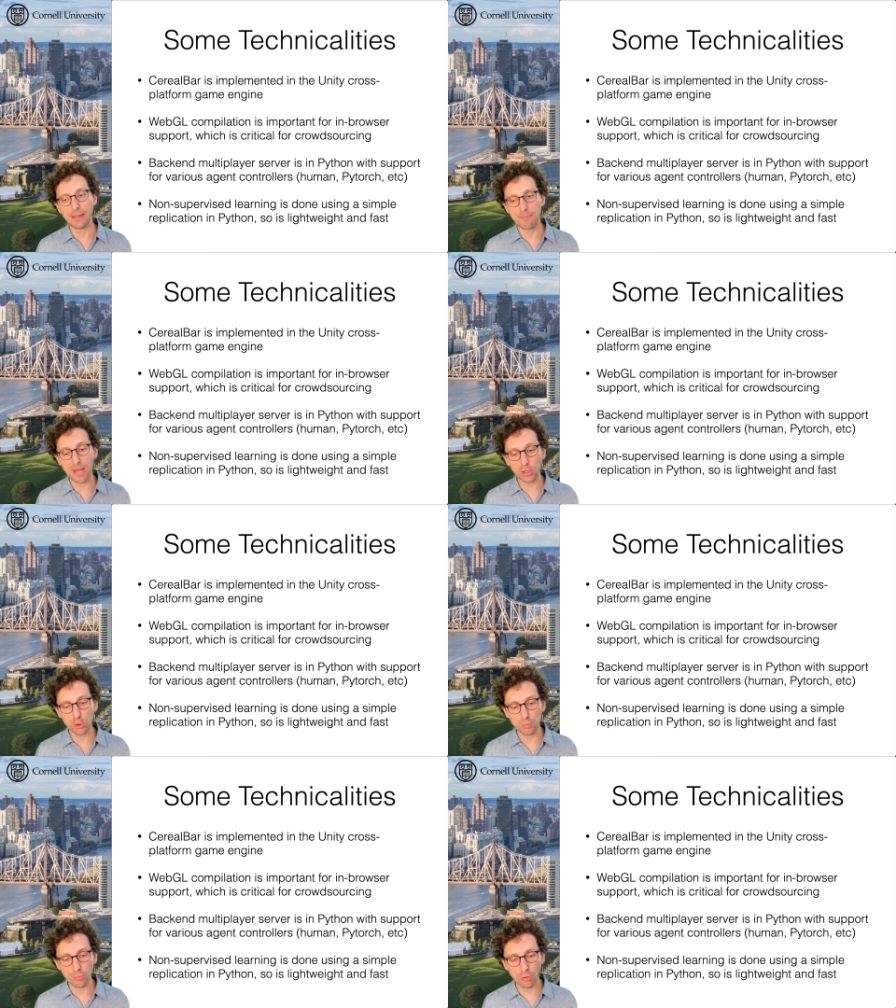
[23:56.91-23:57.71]

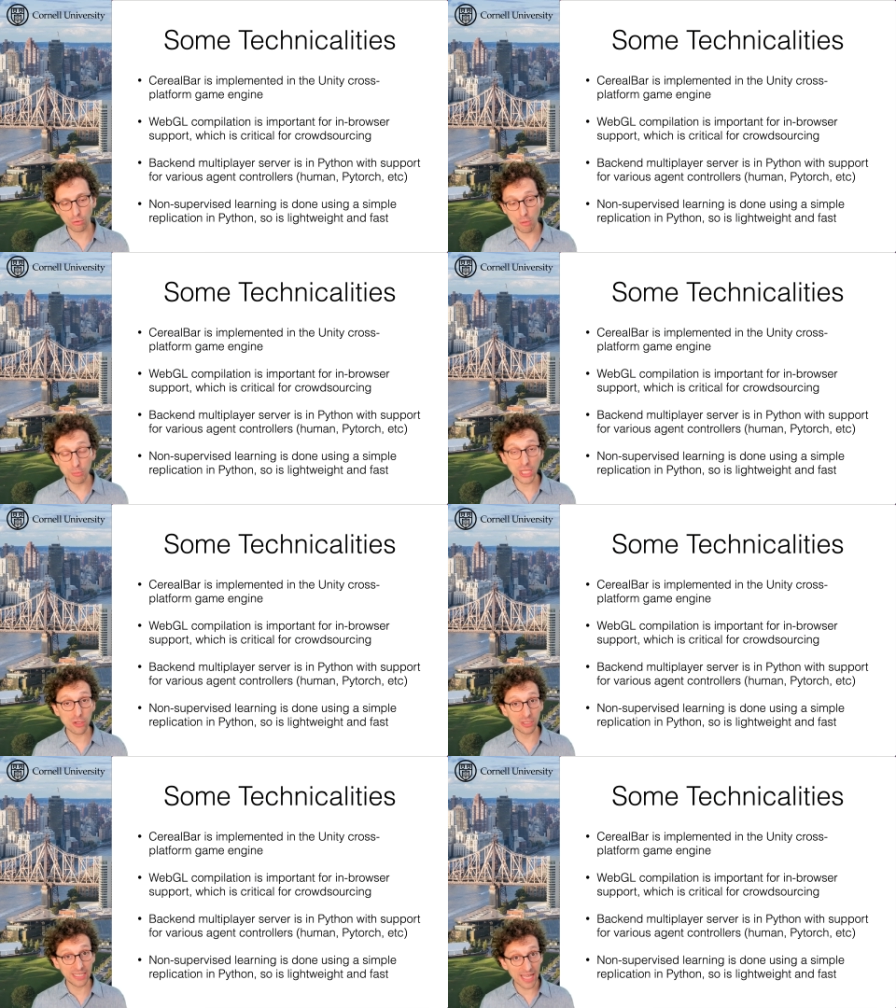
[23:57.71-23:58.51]
much more
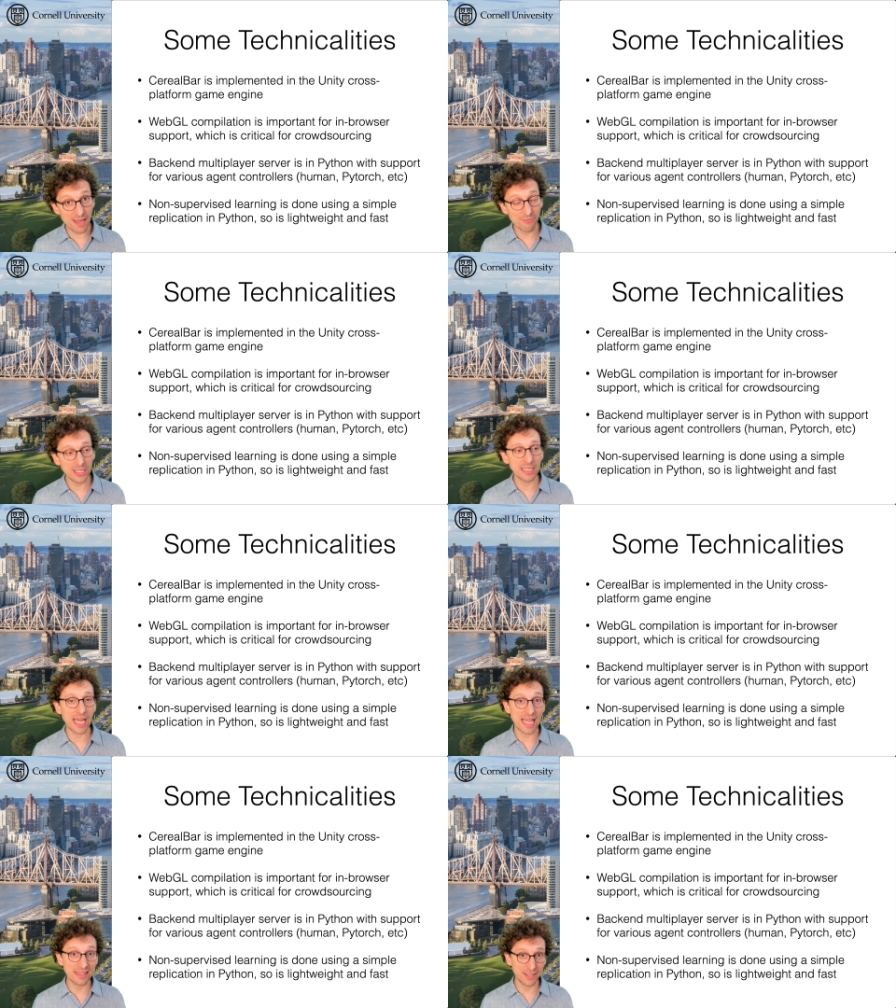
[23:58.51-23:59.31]
computationally heavy
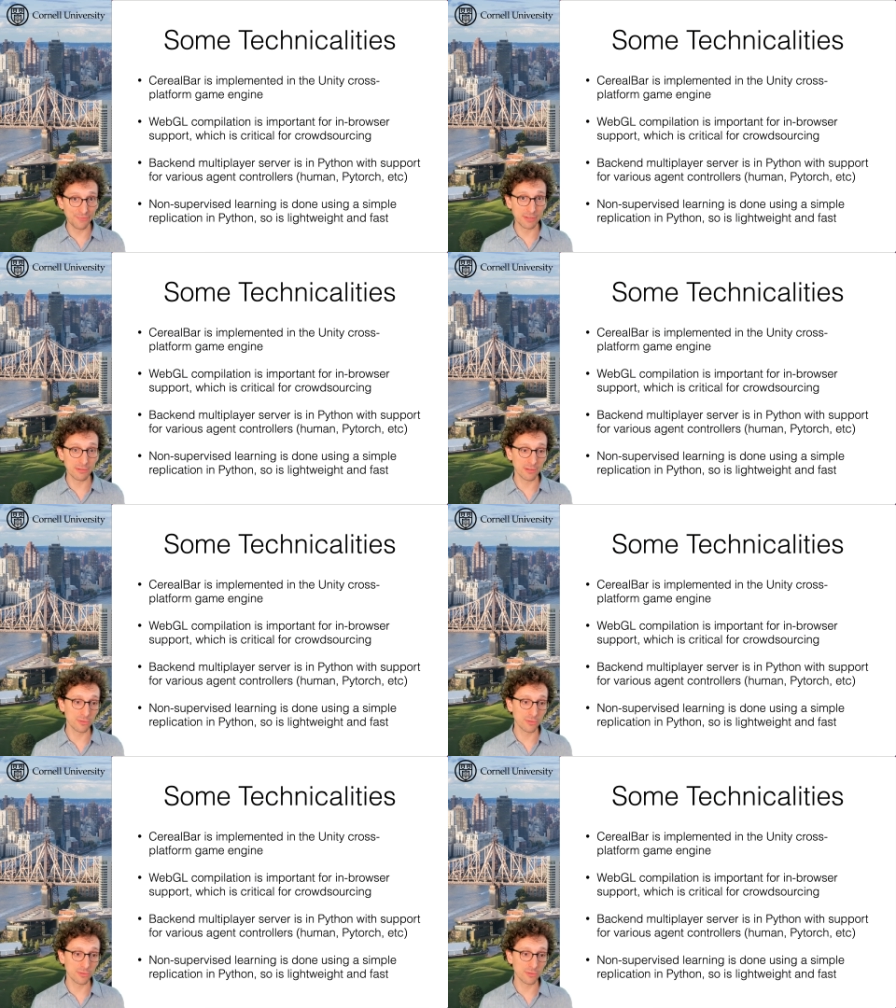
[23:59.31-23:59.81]
and difficult